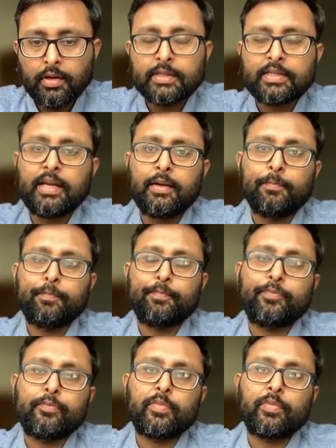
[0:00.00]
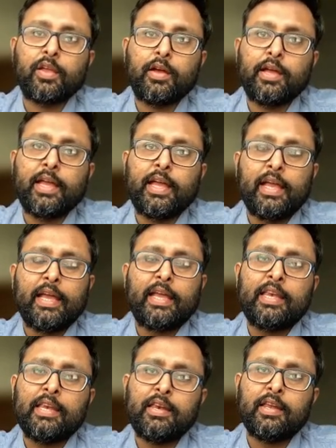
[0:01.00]
See,
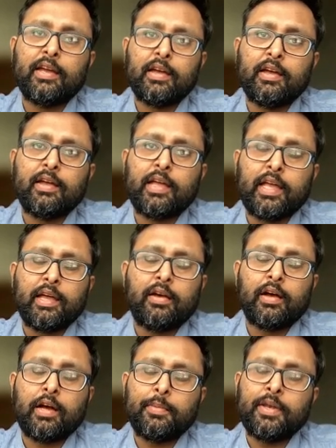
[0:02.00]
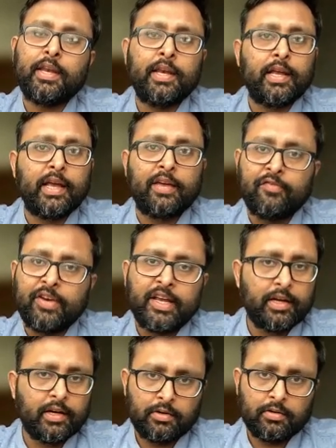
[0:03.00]
in, I mean, in every
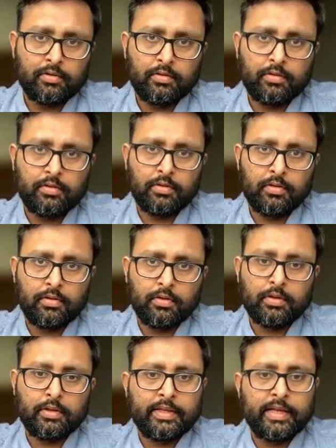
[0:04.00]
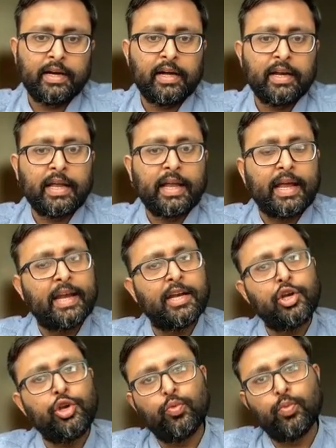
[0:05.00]
year, there are
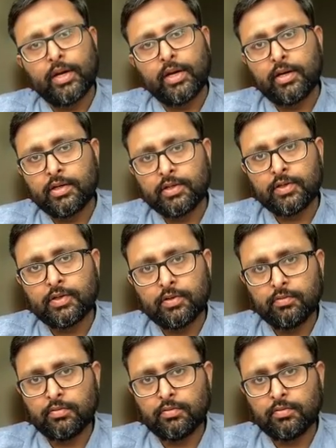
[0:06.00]
N new workers